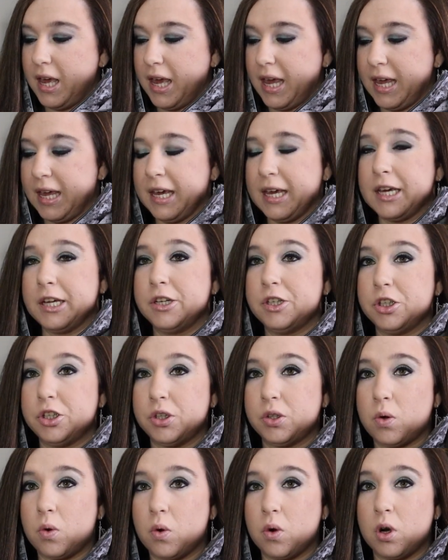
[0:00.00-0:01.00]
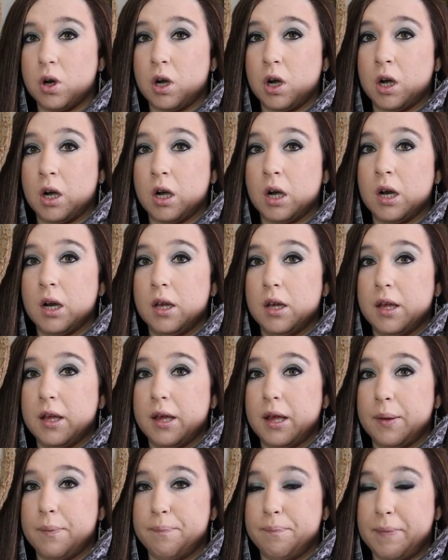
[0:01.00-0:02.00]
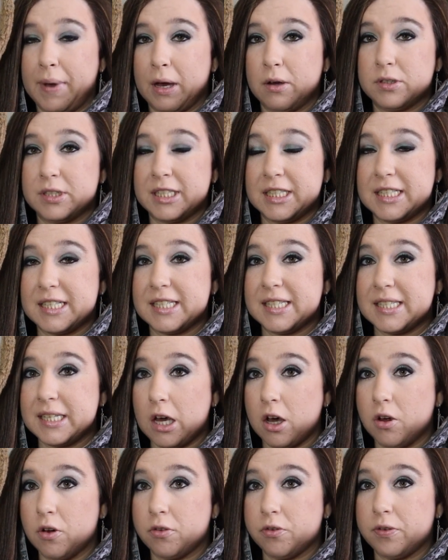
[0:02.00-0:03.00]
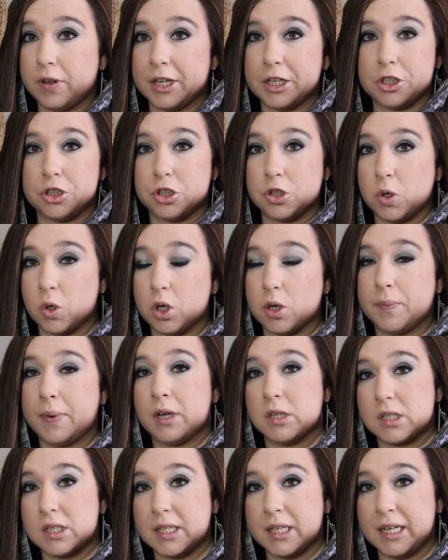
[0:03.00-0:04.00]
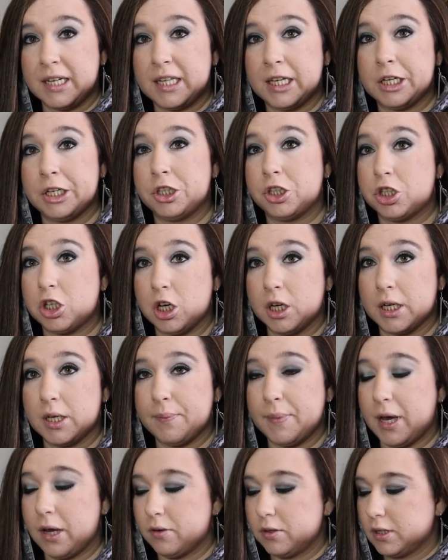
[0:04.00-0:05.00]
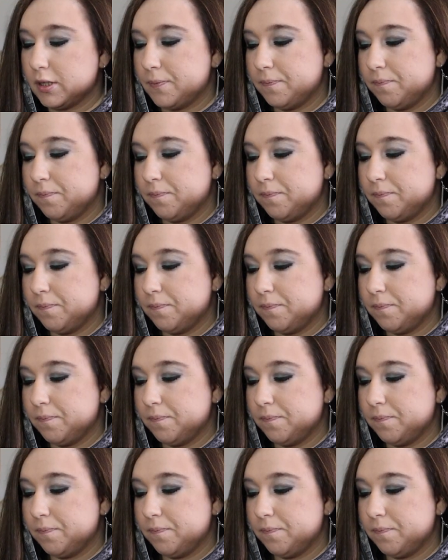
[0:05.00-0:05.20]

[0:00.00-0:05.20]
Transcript: and your mounts itself, like your shoulder mounts, cleaning and your turkey mounts.